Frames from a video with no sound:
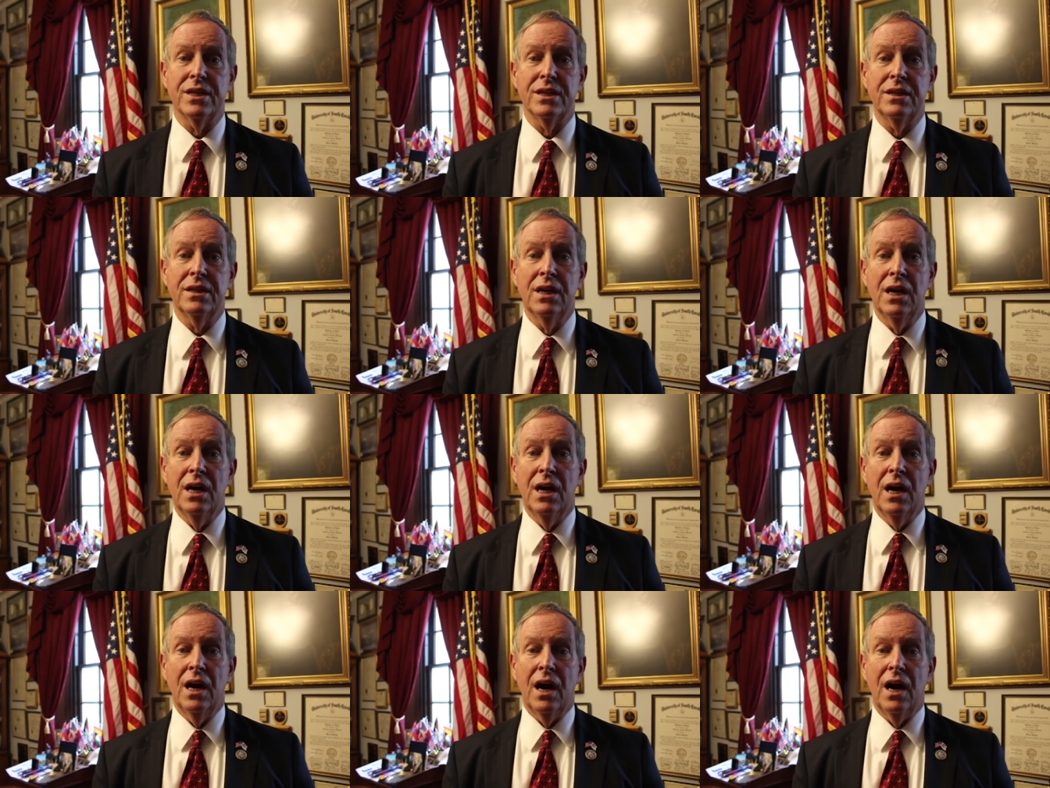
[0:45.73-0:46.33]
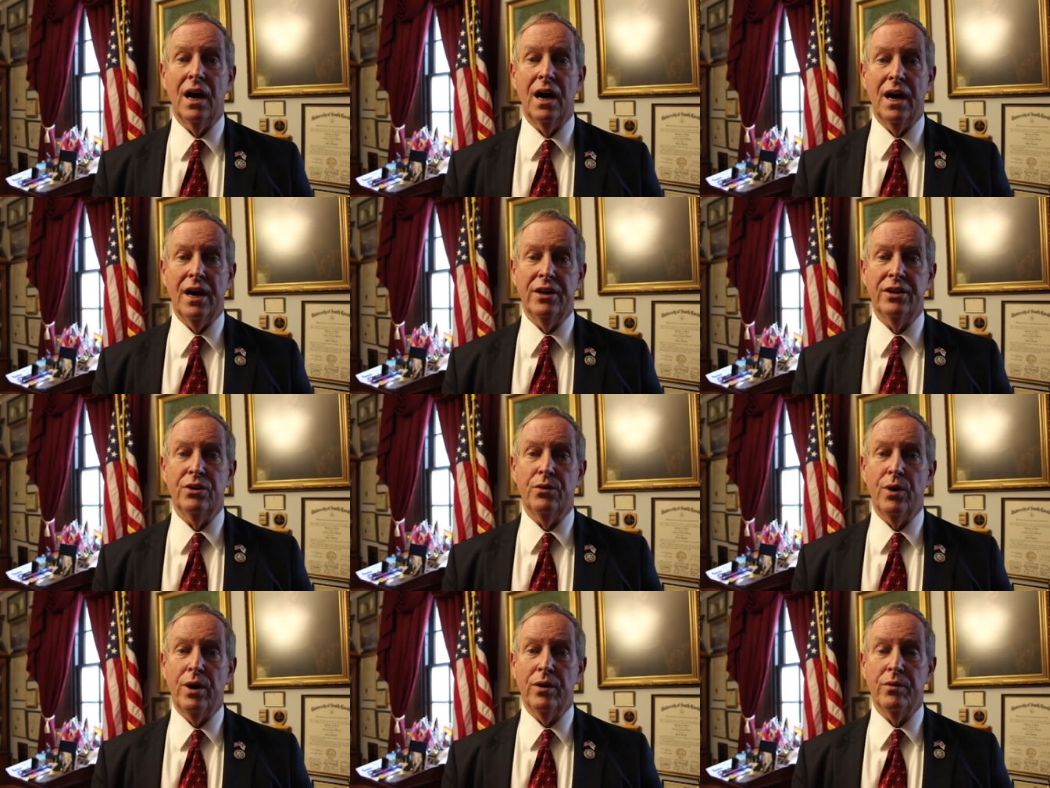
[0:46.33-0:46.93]
And uh, I
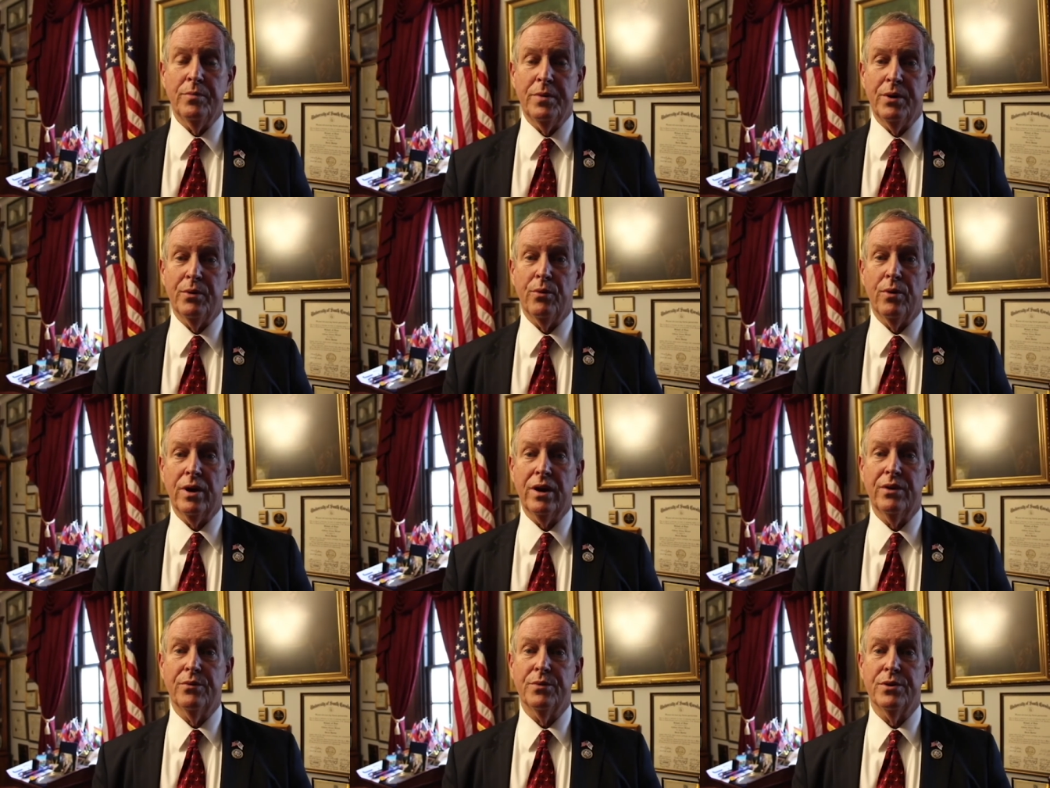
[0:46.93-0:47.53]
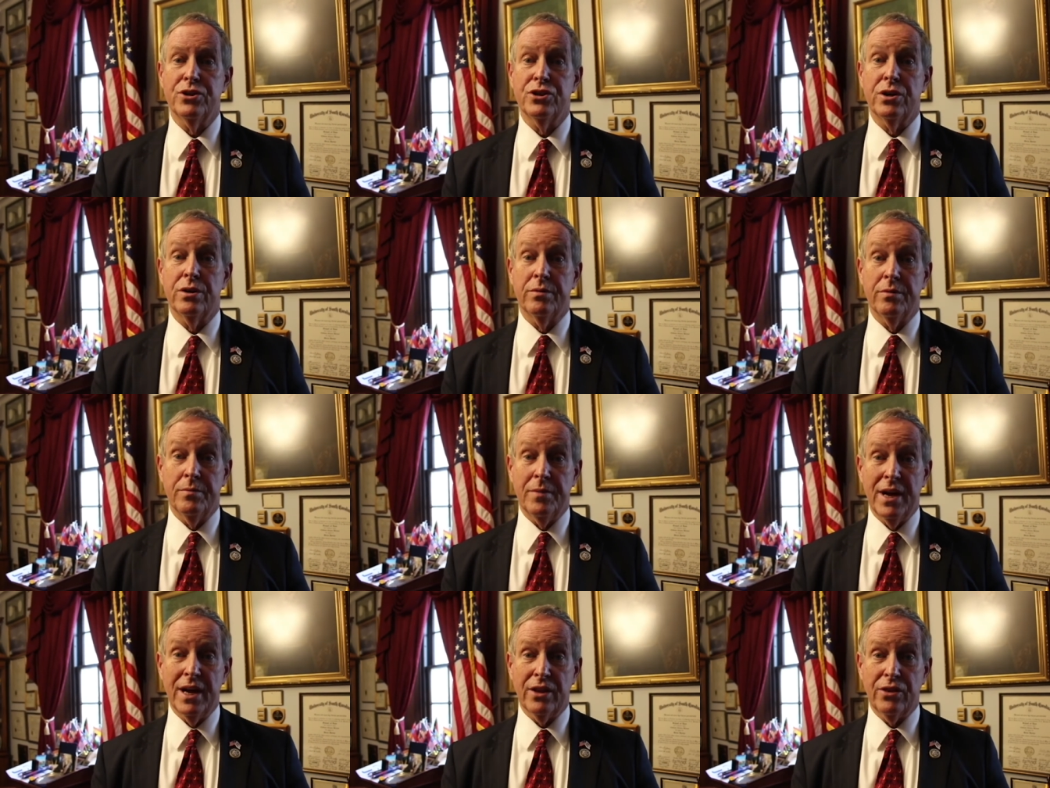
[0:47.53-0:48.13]
know I'll be working with
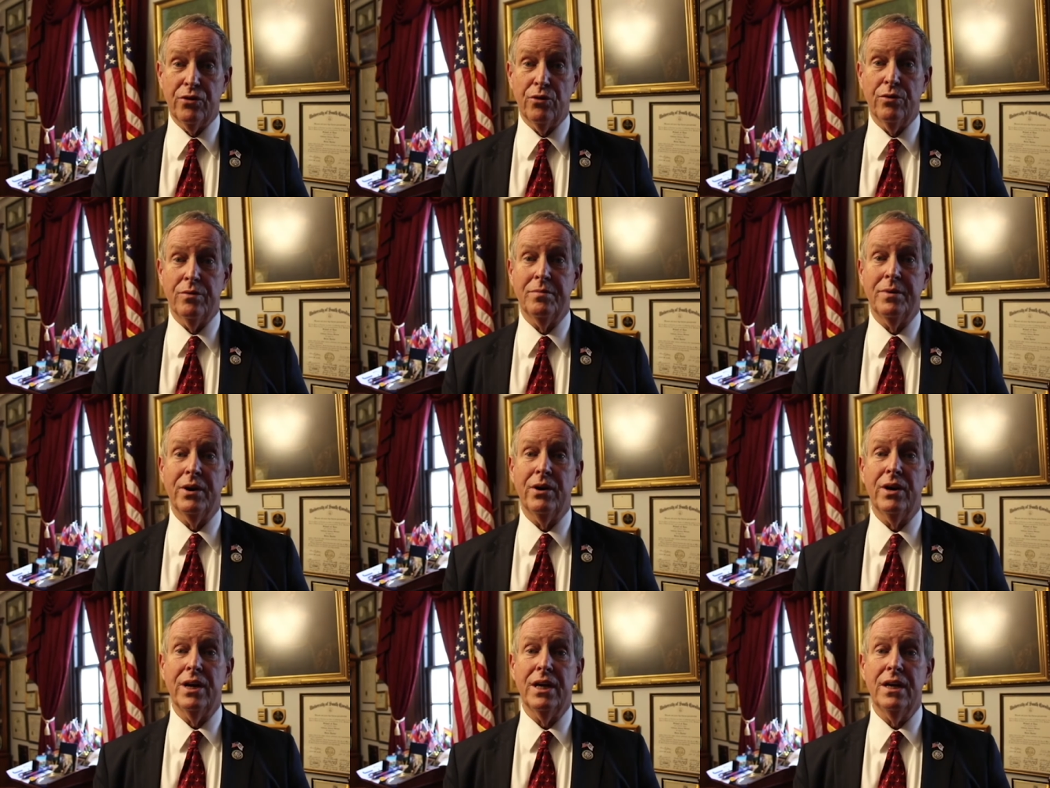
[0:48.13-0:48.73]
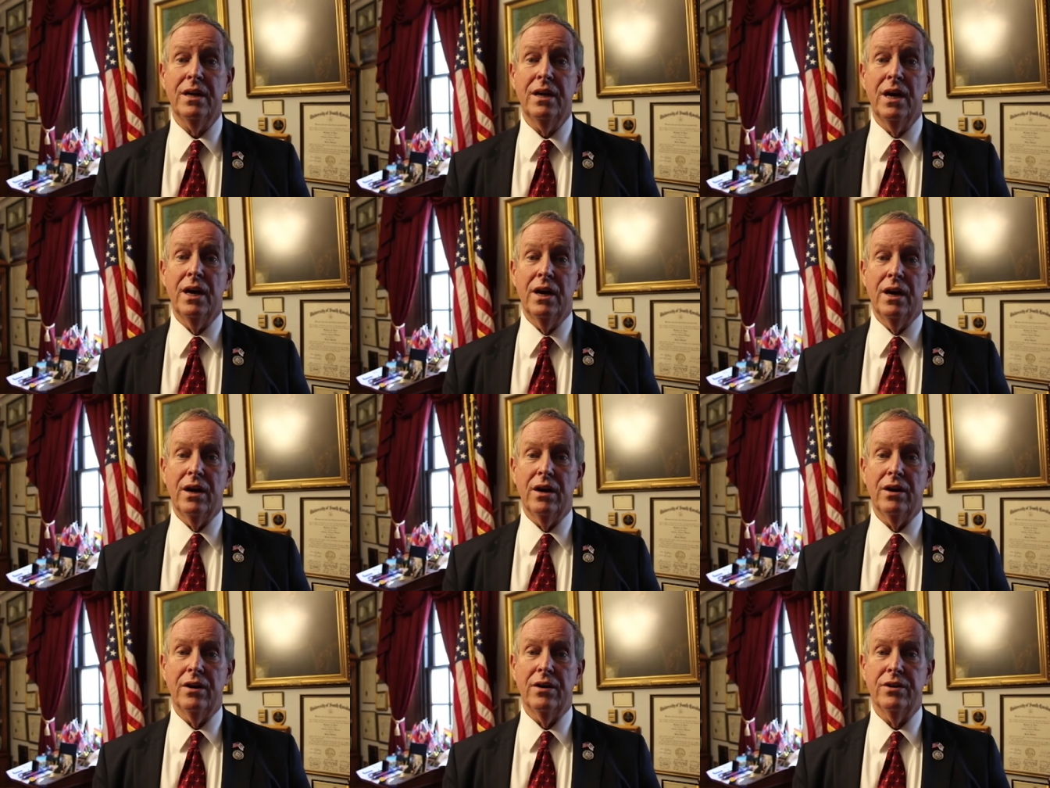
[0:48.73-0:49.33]
Chairman Mac Thornberry
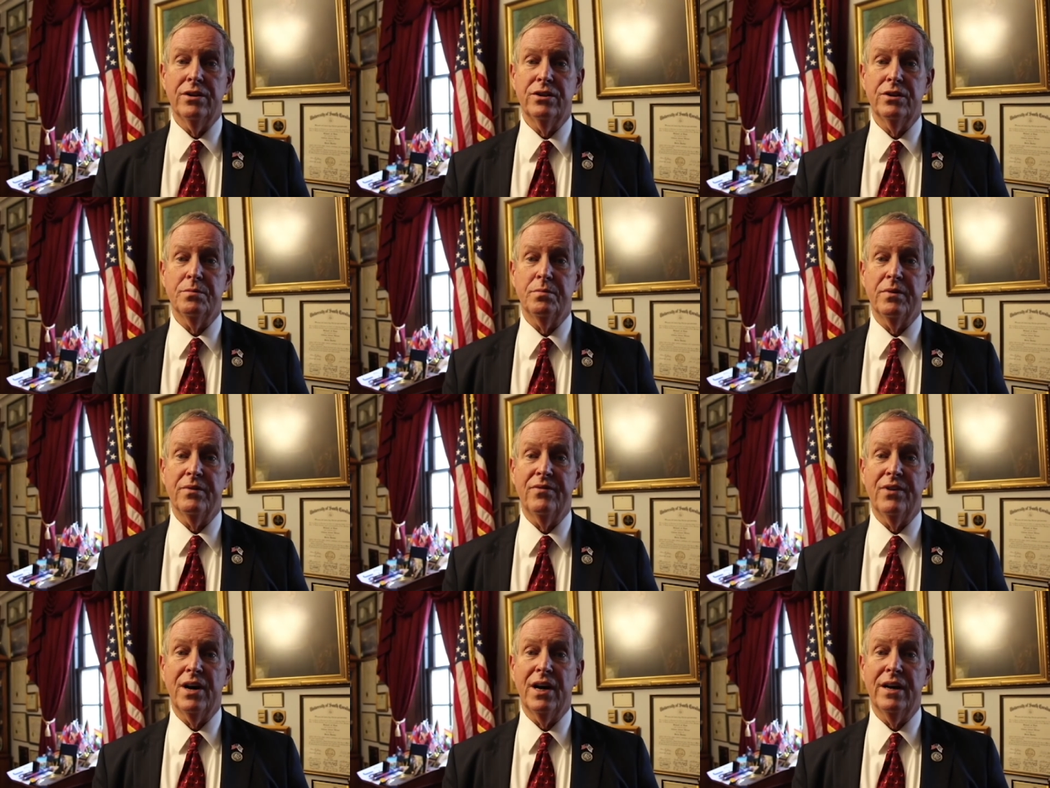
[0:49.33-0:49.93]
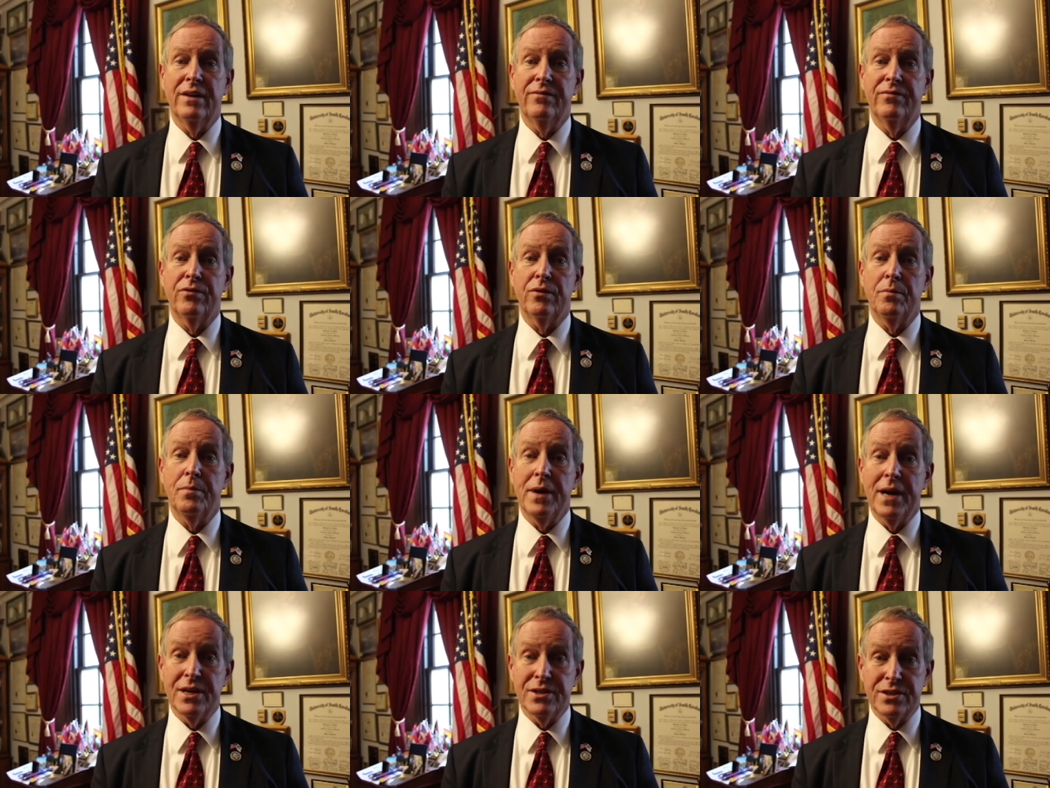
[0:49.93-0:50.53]
uh, to provide for
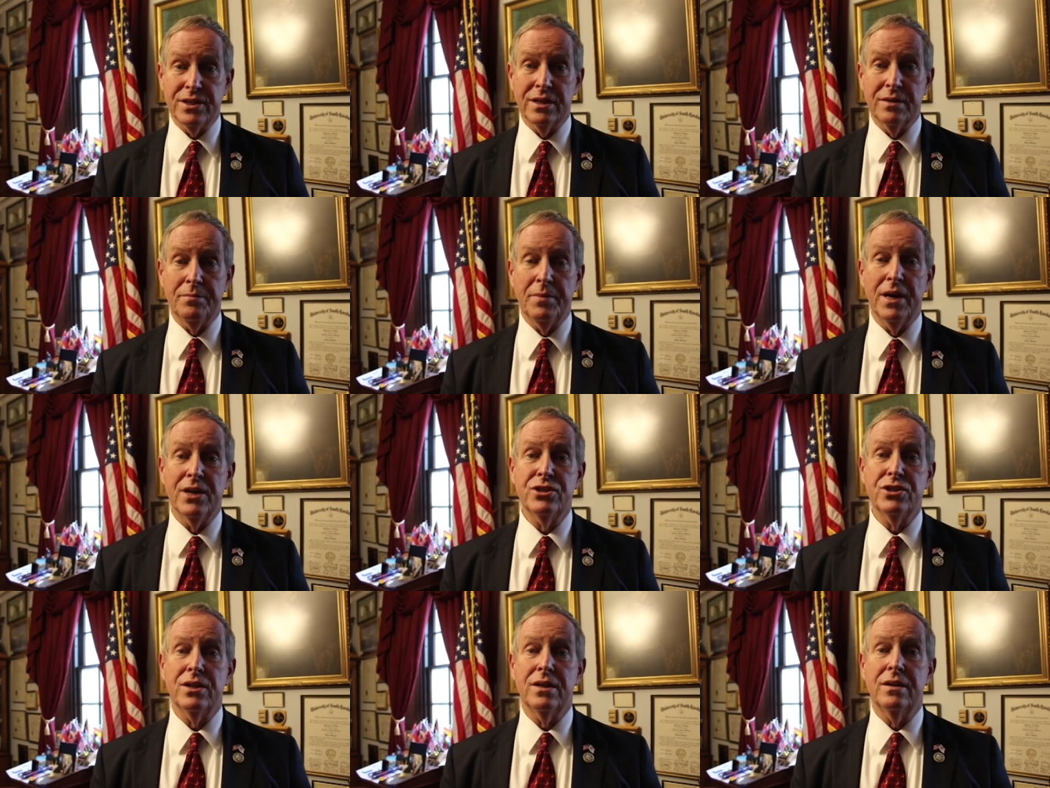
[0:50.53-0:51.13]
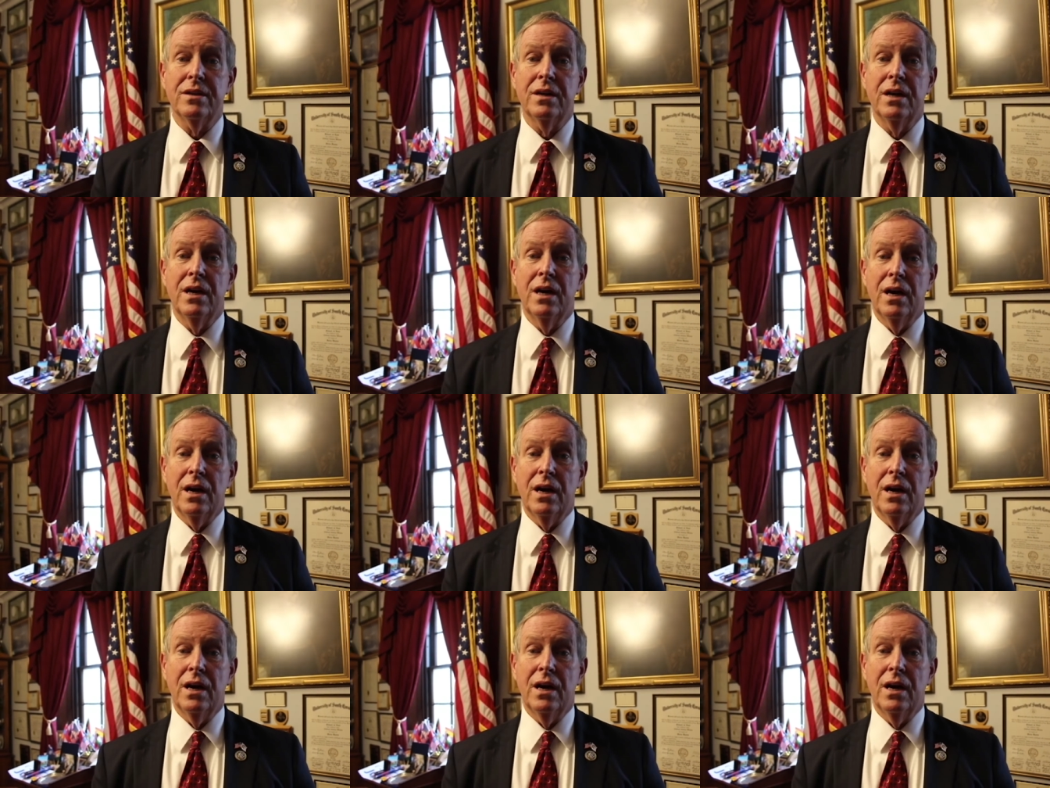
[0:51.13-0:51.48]
passing a budget,